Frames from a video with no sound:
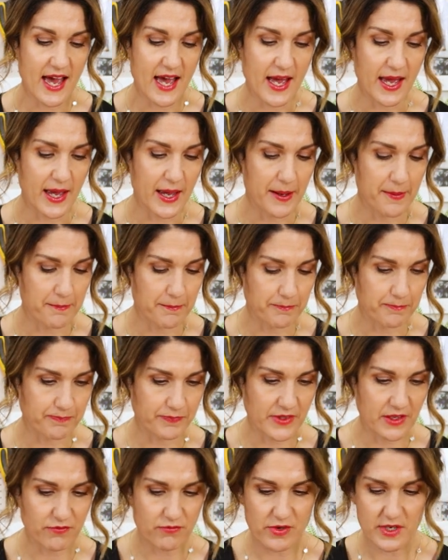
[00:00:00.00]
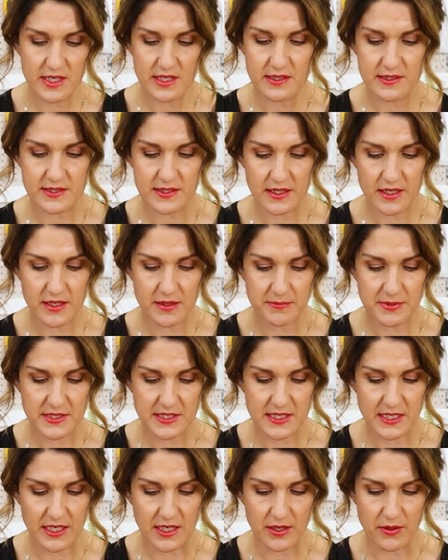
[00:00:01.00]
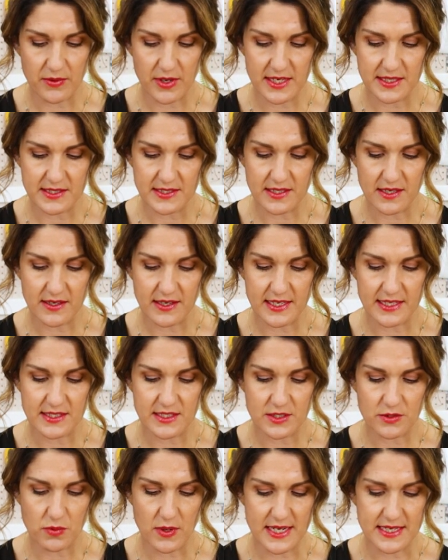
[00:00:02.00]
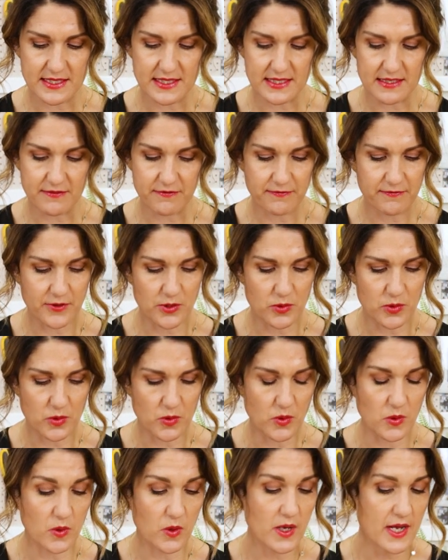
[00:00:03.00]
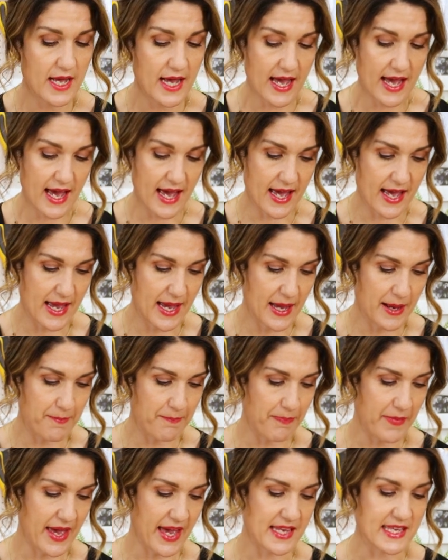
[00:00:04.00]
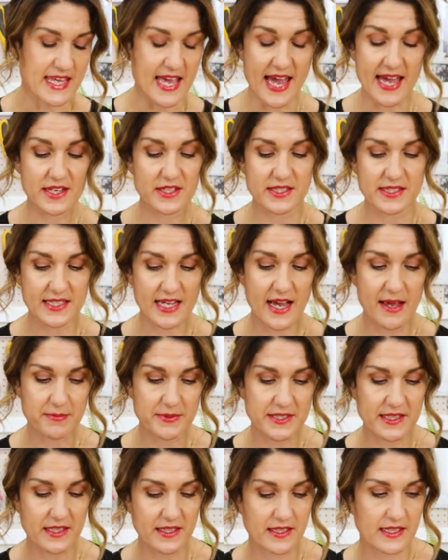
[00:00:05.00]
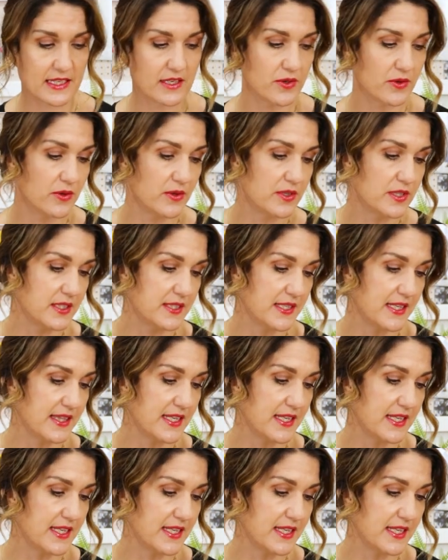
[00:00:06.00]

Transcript: um, runs up to a size twenty-four, um, and yeah, just absolutely gorgeous.